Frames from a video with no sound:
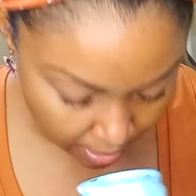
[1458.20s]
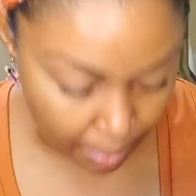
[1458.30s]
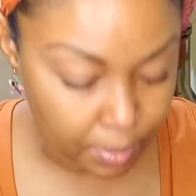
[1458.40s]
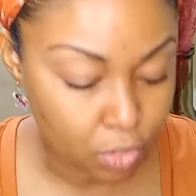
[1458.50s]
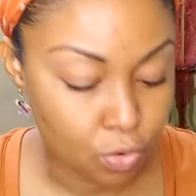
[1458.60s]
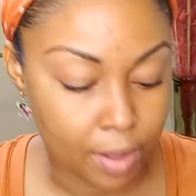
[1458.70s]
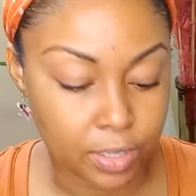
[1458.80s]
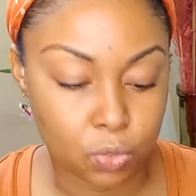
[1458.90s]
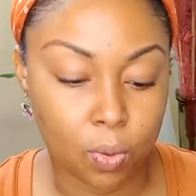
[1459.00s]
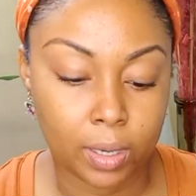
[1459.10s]
I'm going to try
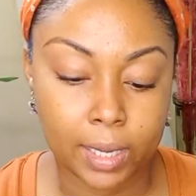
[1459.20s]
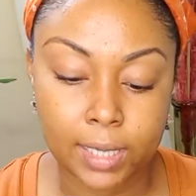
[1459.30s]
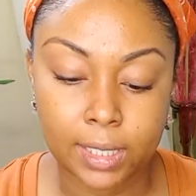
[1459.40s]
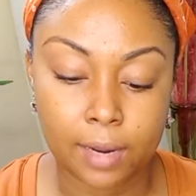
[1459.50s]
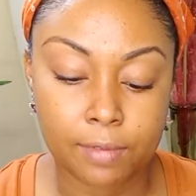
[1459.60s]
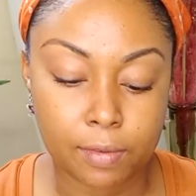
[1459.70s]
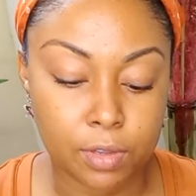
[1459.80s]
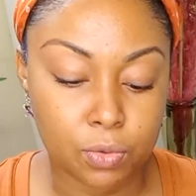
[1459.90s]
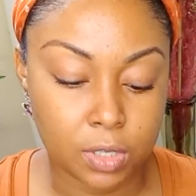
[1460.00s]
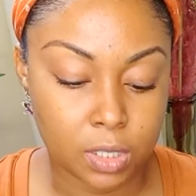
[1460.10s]
this one. Like I said, I've never
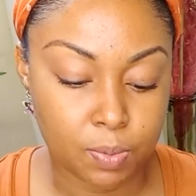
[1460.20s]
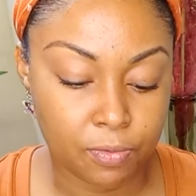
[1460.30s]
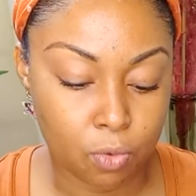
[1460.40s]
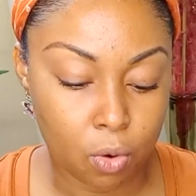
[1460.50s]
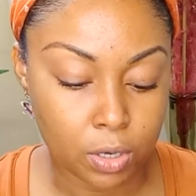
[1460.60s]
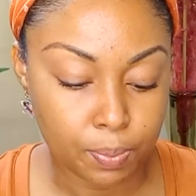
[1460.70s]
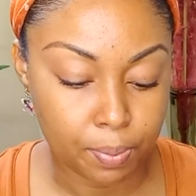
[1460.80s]
used this before,